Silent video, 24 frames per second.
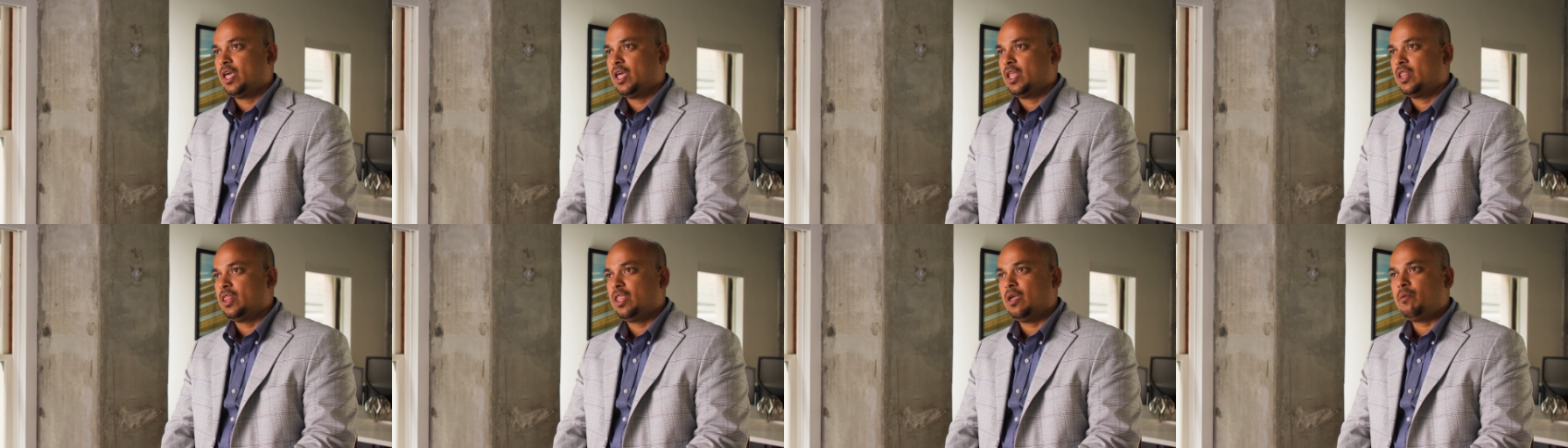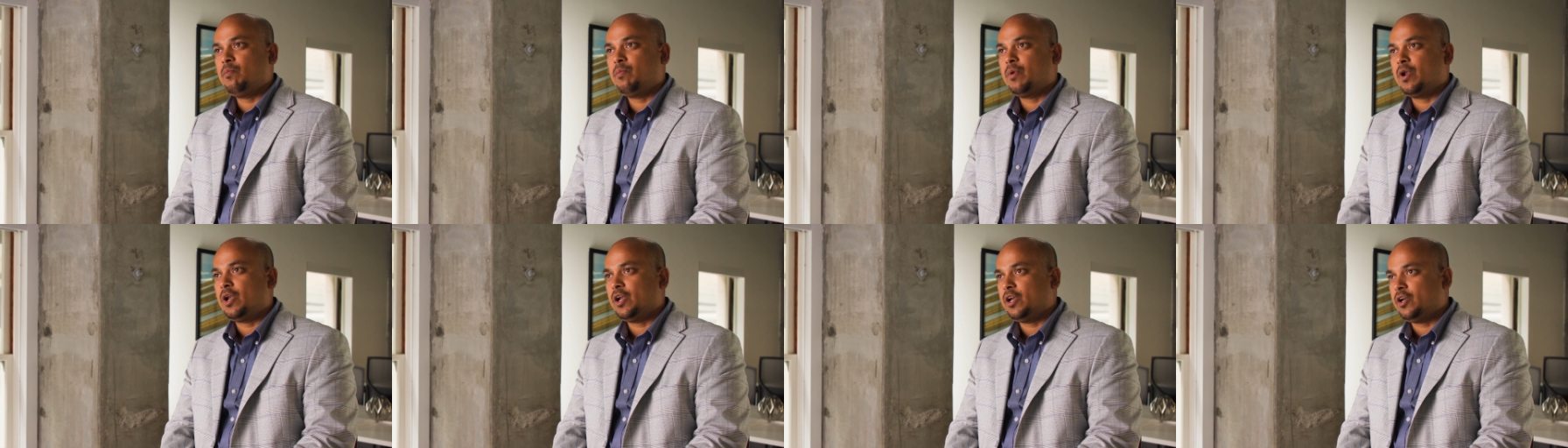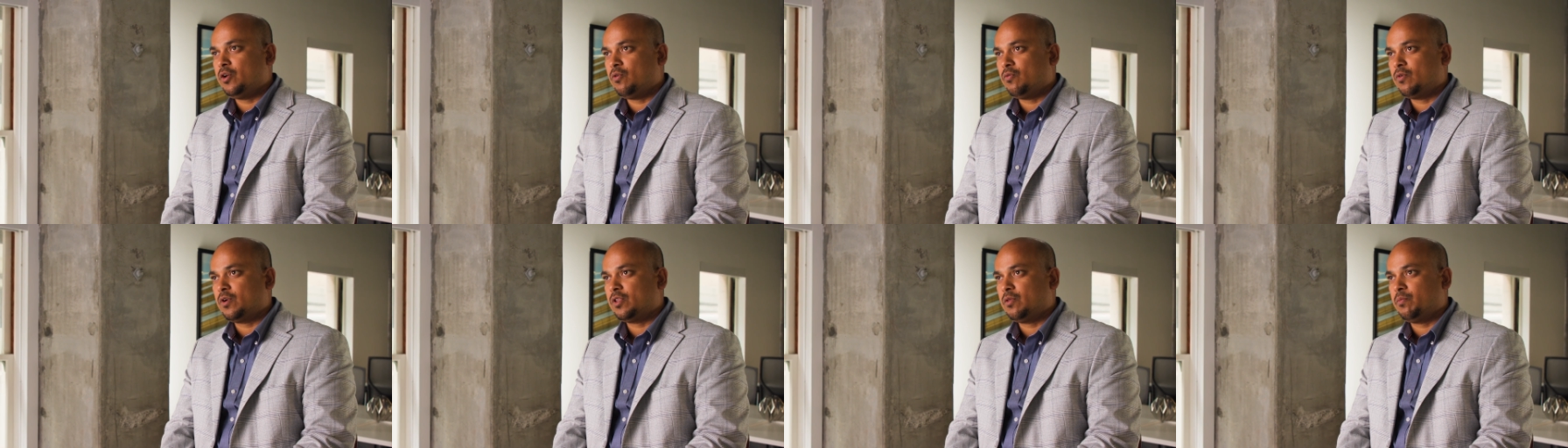they build
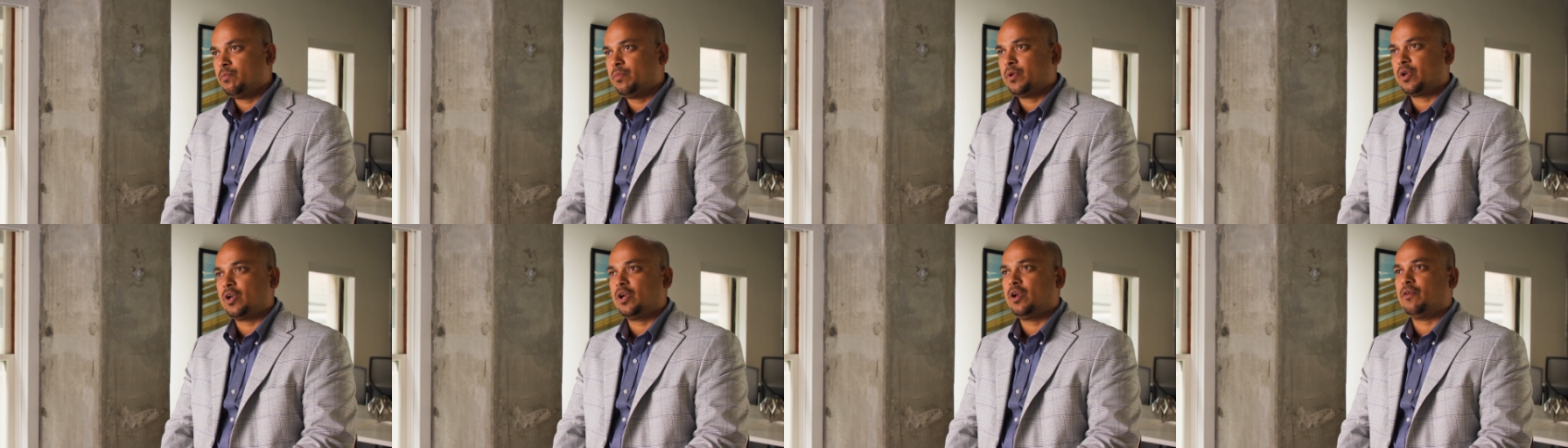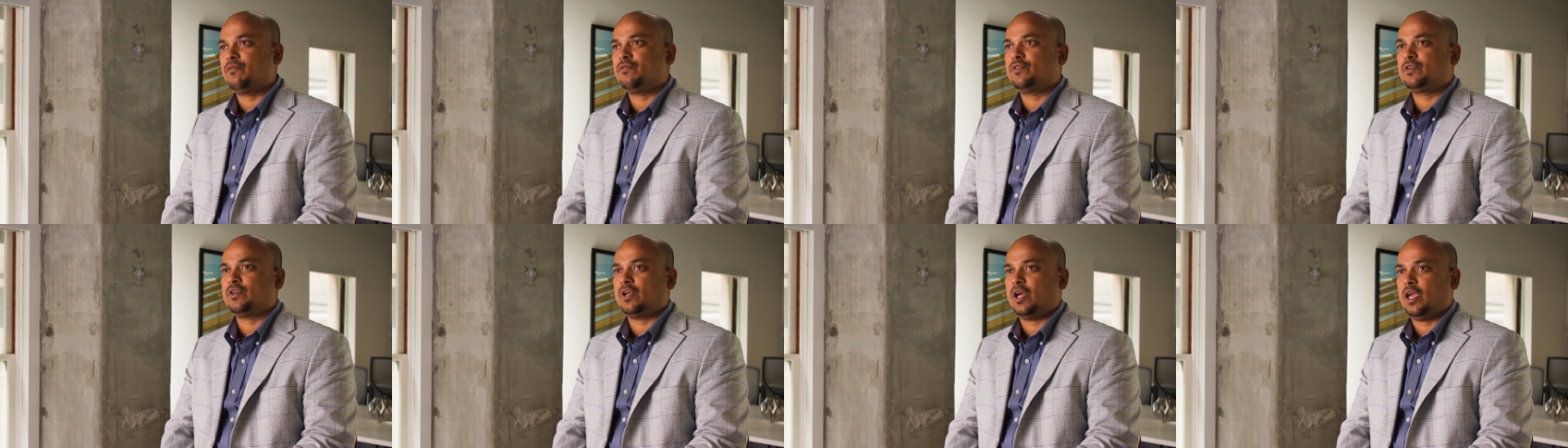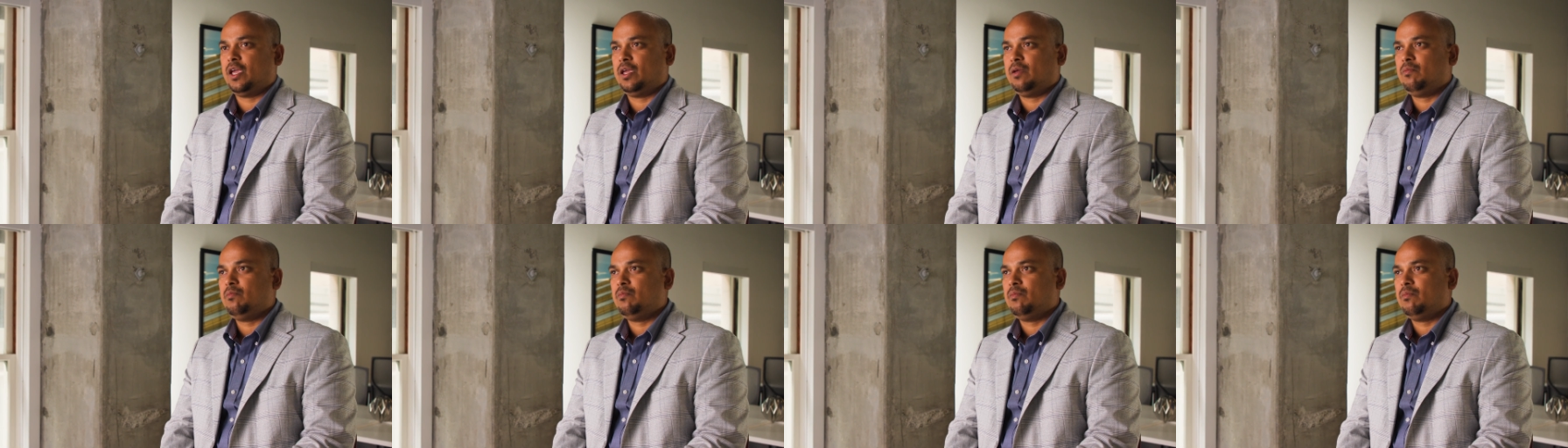it over the period of
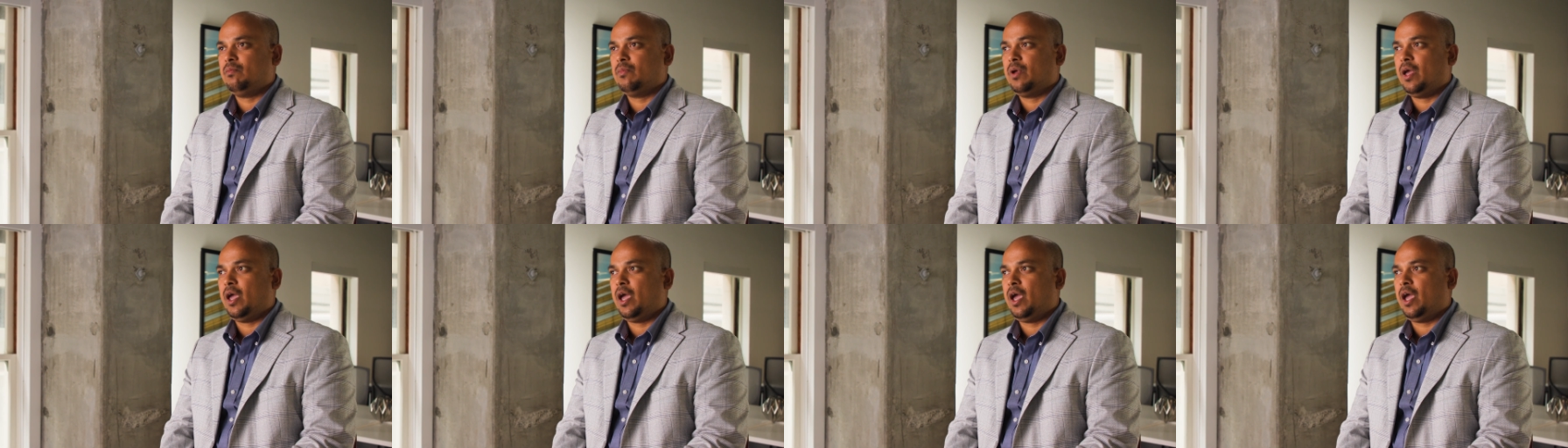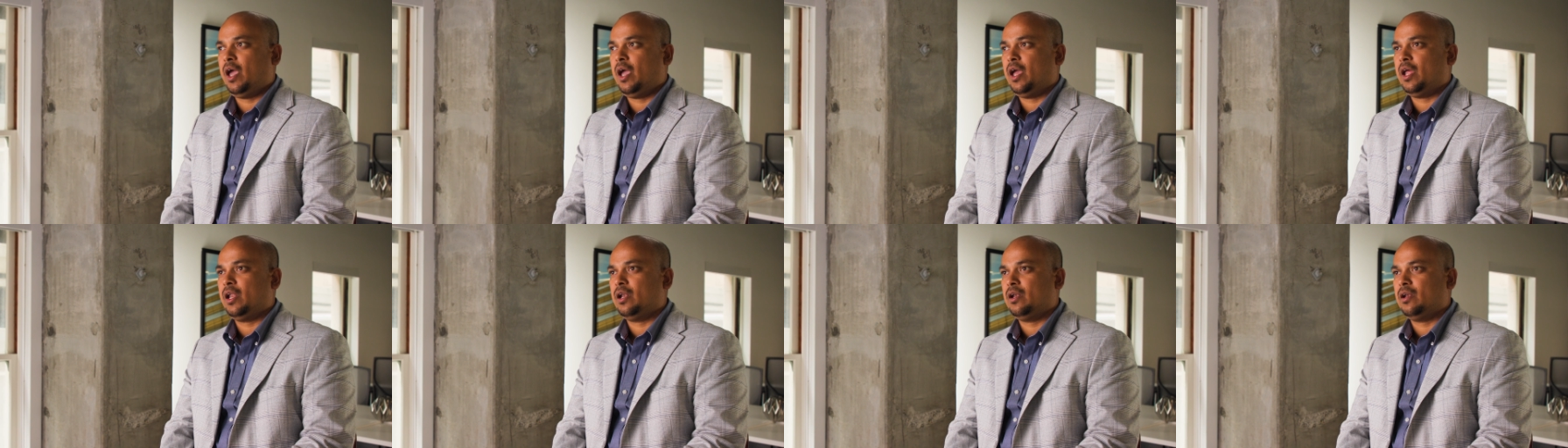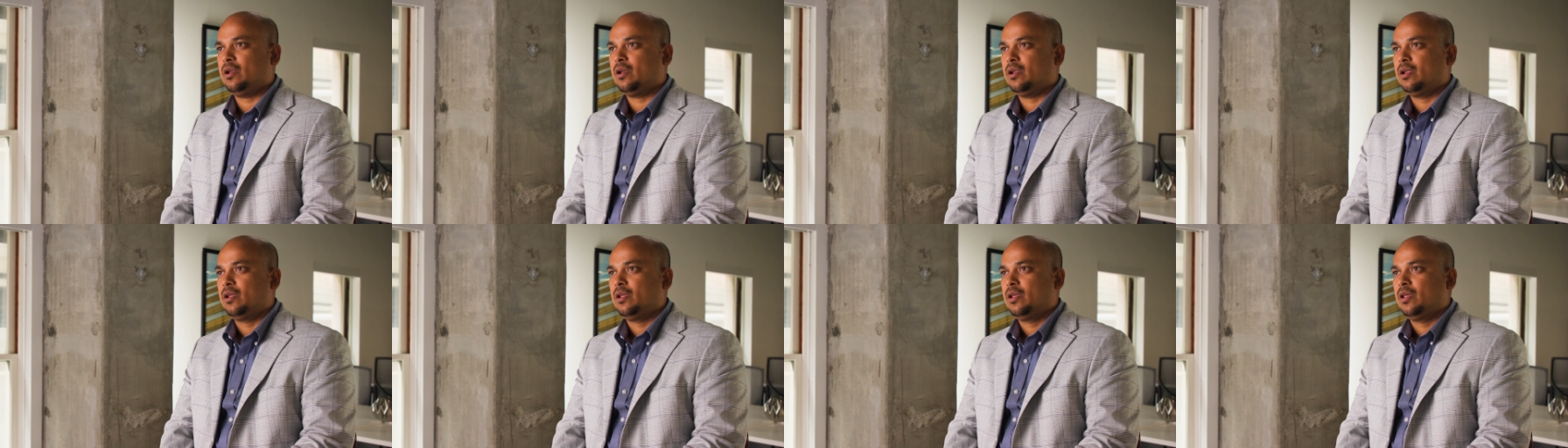time
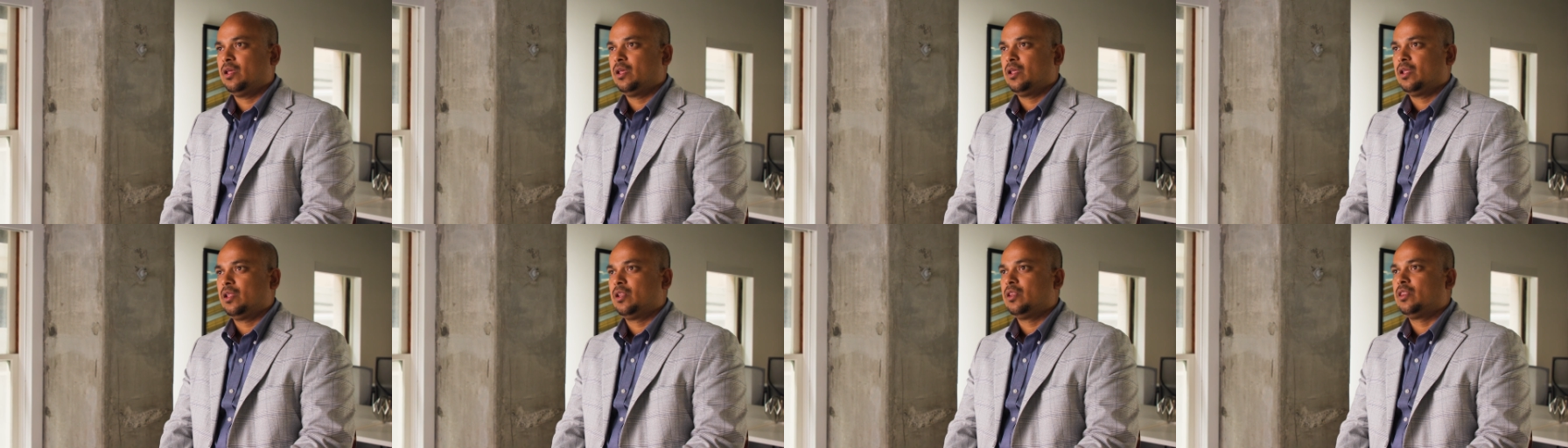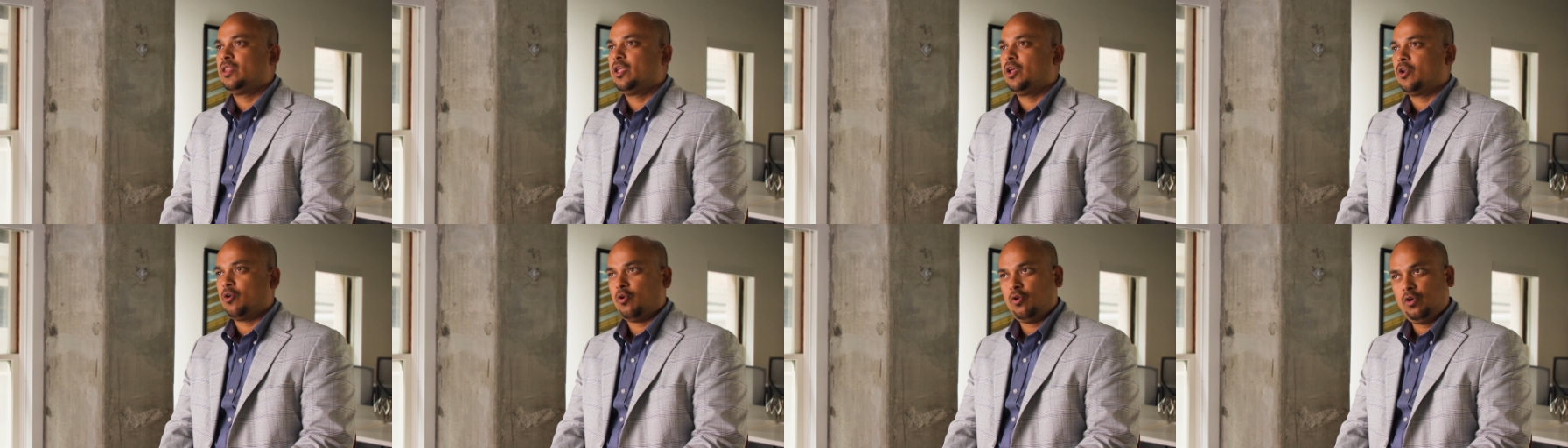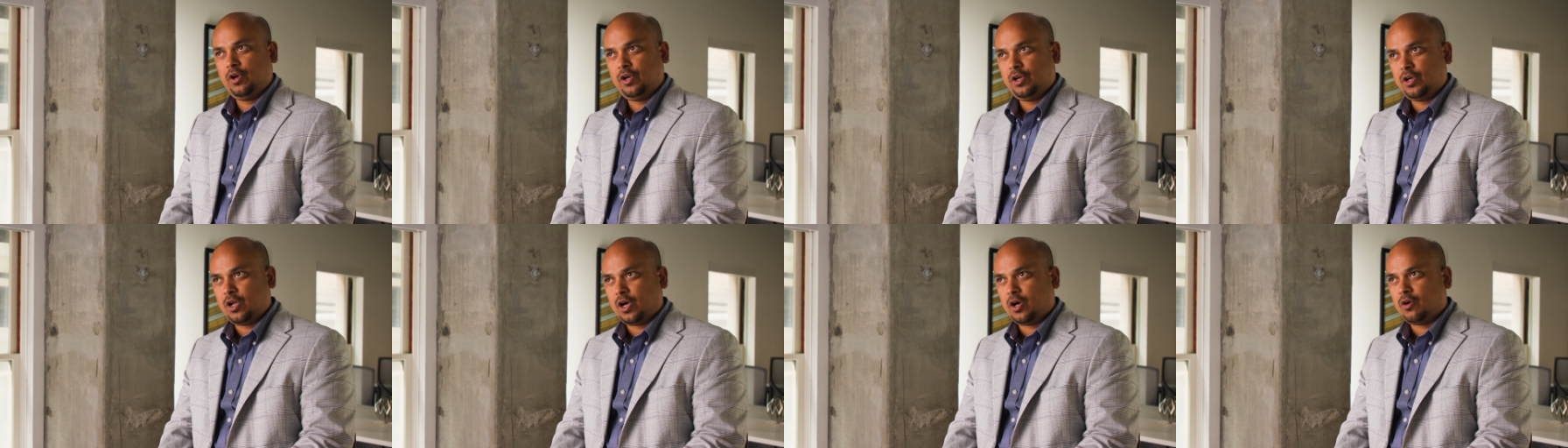and they roll
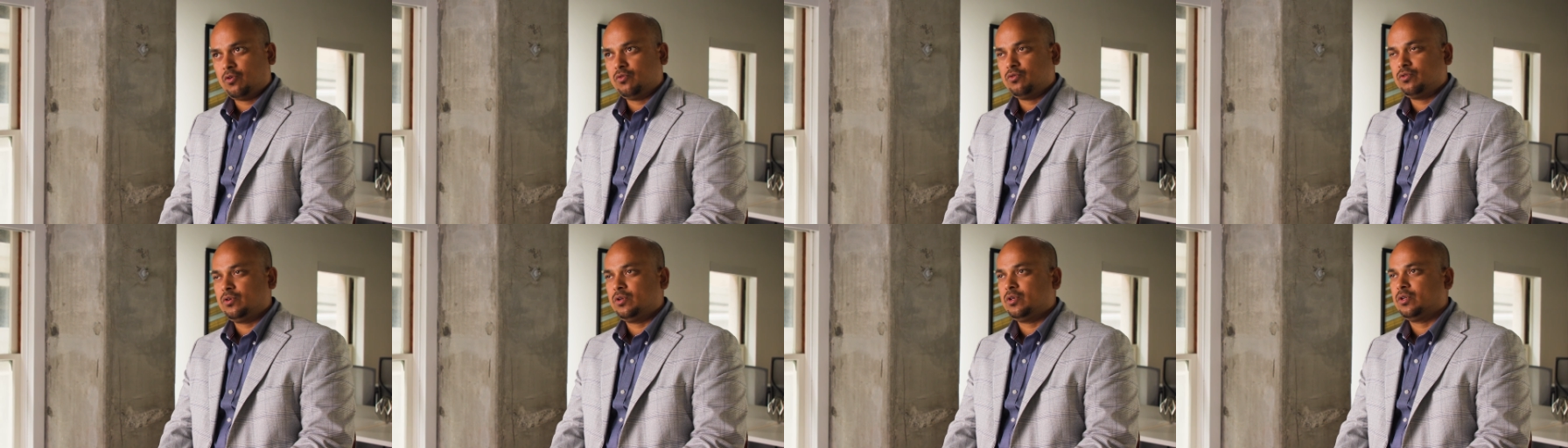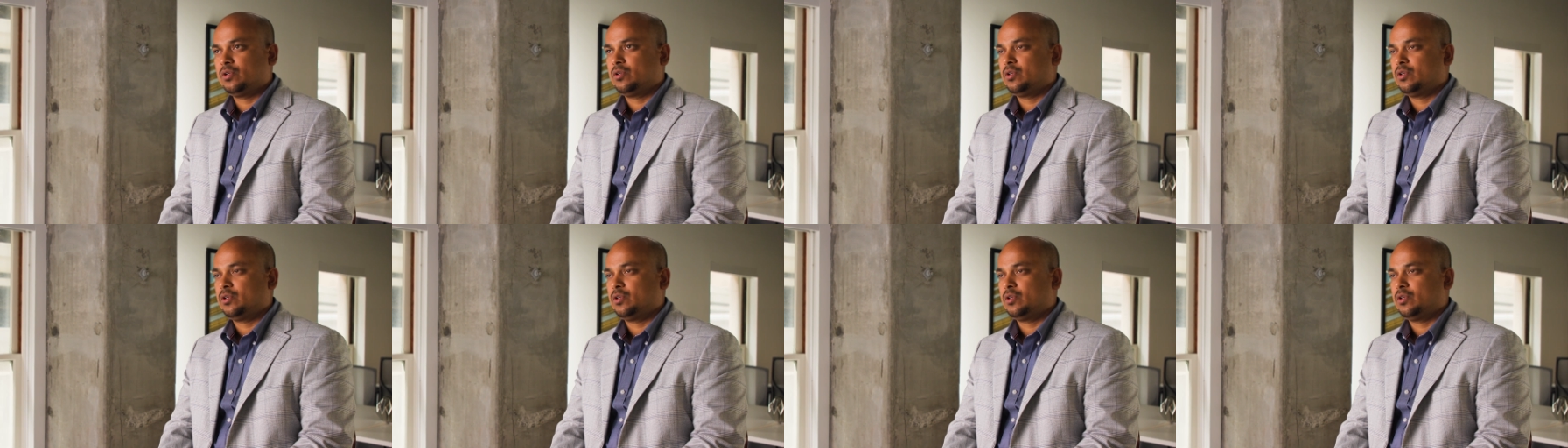it out.